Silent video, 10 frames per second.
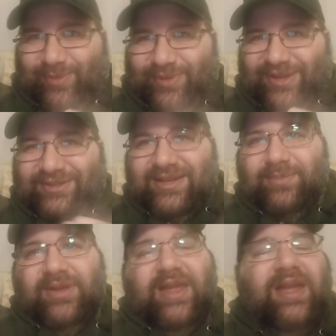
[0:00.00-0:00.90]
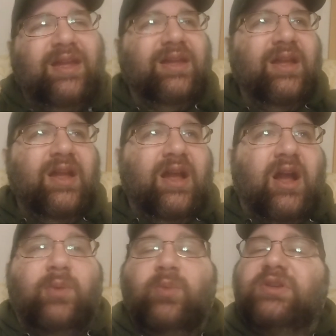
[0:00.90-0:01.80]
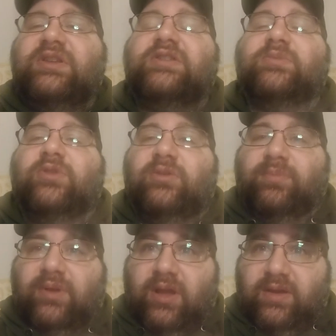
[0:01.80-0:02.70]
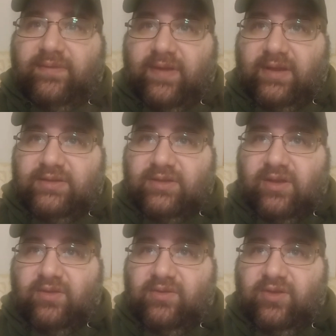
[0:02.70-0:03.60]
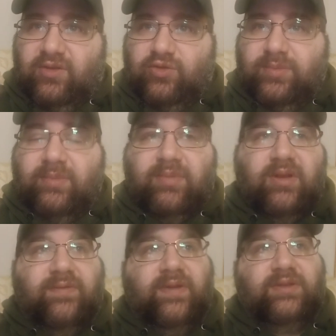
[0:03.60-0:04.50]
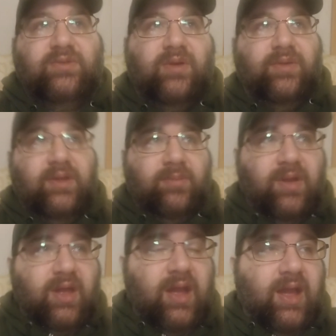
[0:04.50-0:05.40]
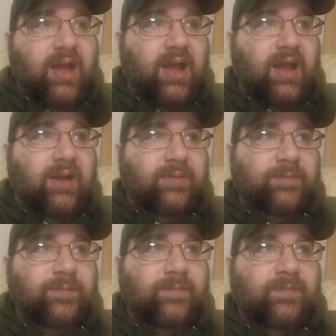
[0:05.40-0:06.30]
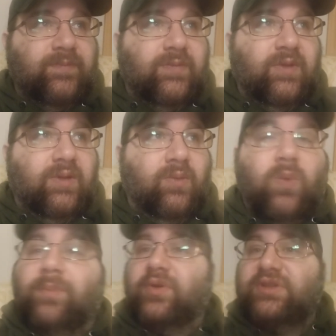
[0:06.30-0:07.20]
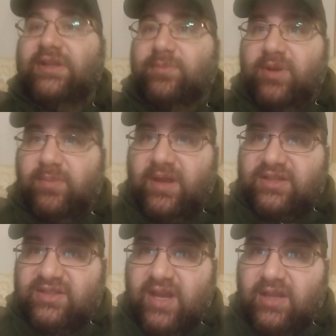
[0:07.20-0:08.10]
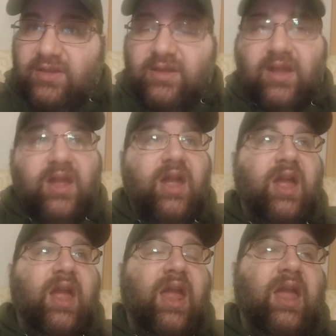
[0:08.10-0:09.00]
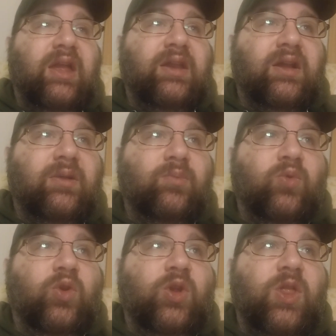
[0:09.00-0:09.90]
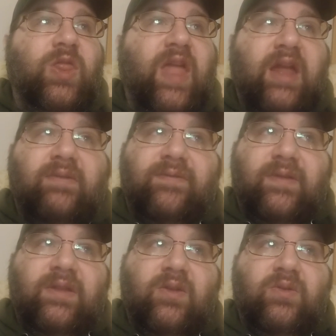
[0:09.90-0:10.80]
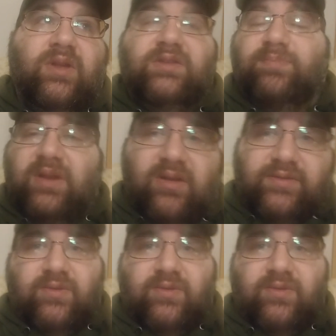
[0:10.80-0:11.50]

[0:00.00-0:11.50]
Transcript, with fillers: it in place type of gag, um, we see some good blood effects, you know, dripping blood effects around them. Um, one person gets bitten by a snake, and um, that effect, you know, he's bitten off